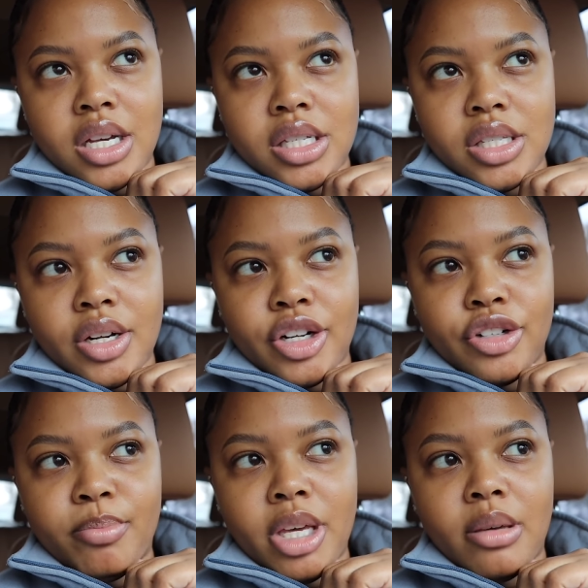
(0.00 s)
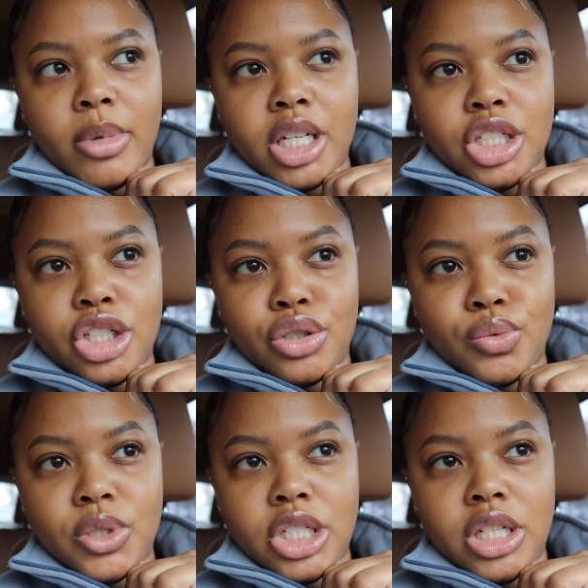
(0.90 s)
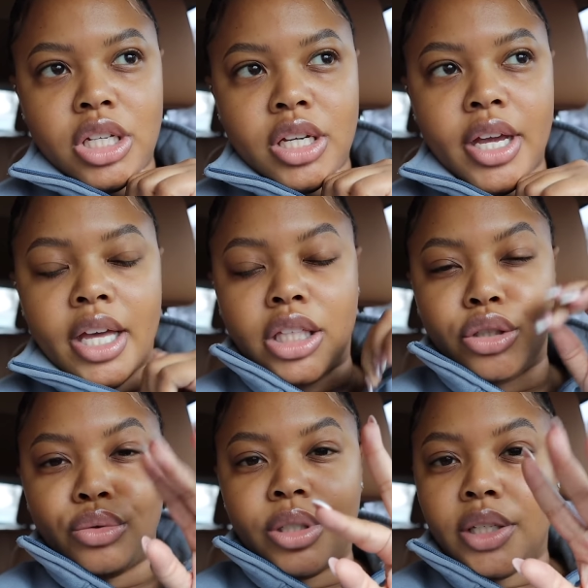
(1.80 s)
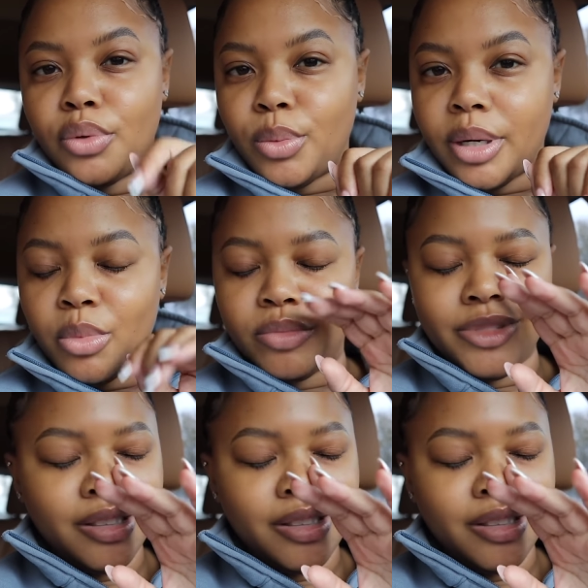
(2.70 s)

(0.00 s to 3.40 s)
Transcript: start making my shikuchi and the little giveaway. Well,